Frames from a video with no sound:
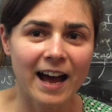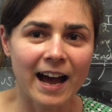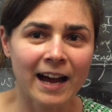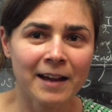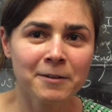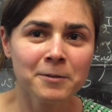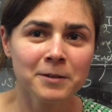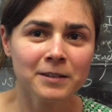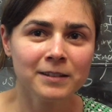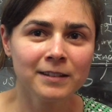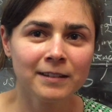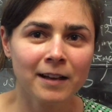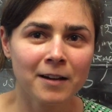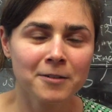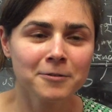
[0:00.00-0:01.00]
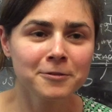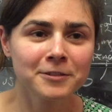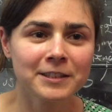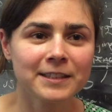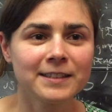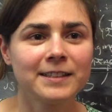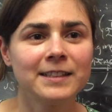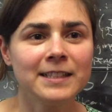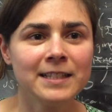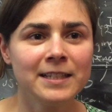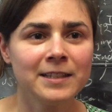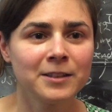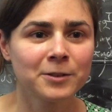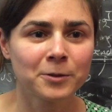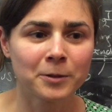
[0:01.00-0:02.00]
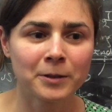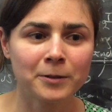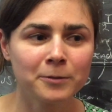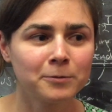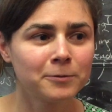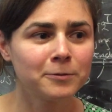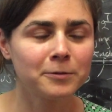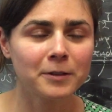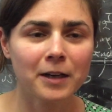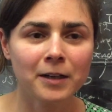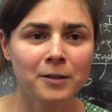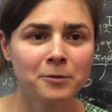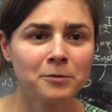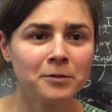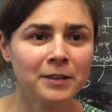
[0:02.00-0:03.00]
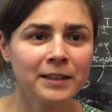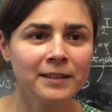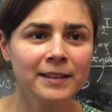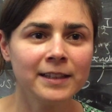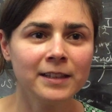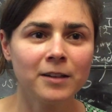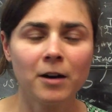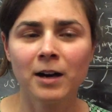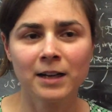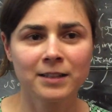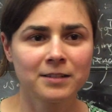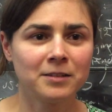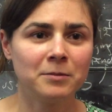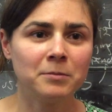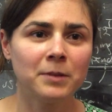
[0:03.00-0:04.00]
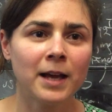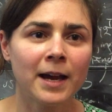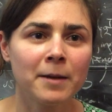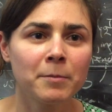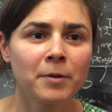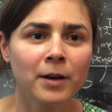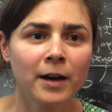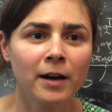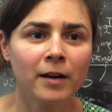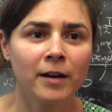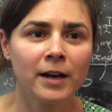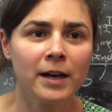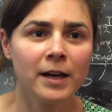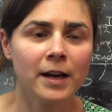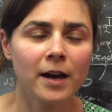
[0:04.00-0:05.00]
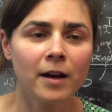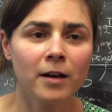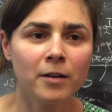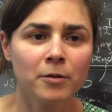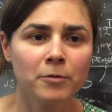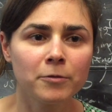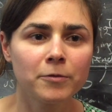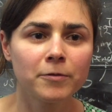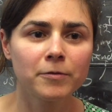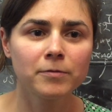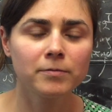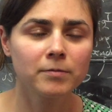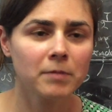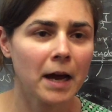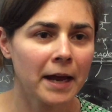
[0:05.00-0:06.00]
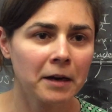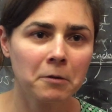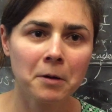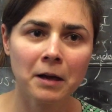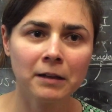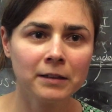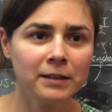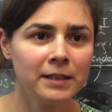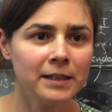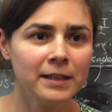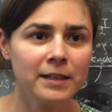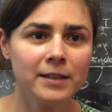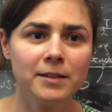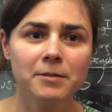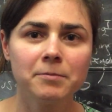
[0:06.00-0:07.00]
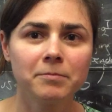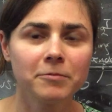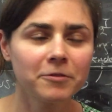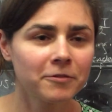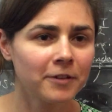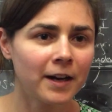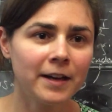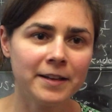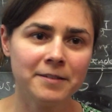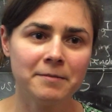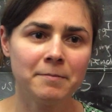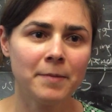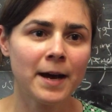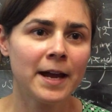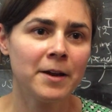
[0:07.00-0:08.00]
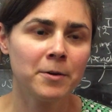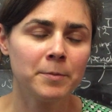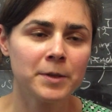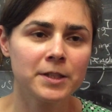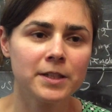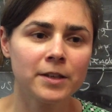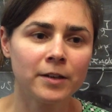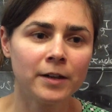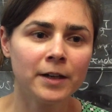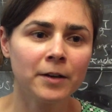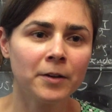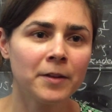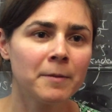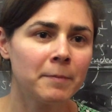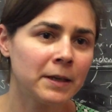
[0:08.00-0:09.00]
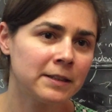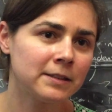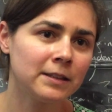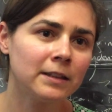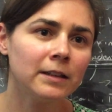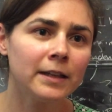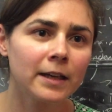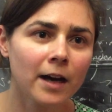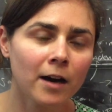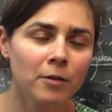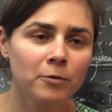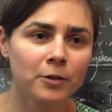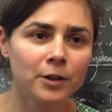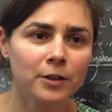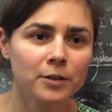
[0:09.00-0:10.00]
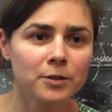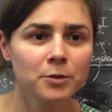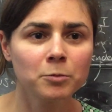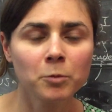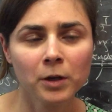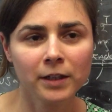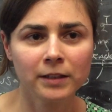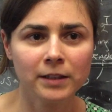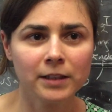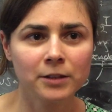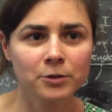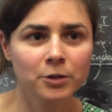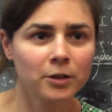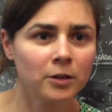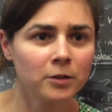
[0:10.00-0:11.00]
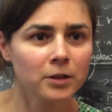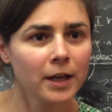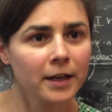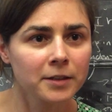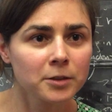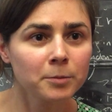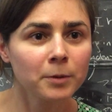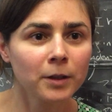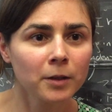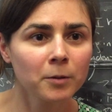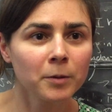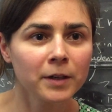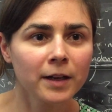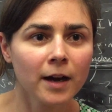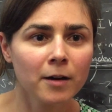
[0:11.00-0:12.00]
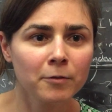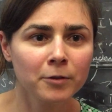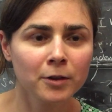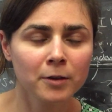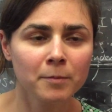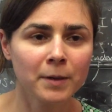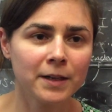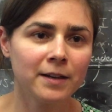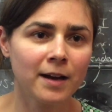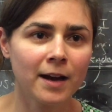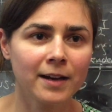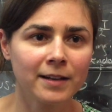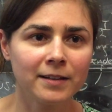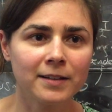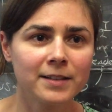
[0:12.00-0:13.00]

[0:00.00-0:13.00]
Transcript: I would love to see sort of a really awesome library of high quality fun bio material that basically covers what an intro textbook would cover, but not in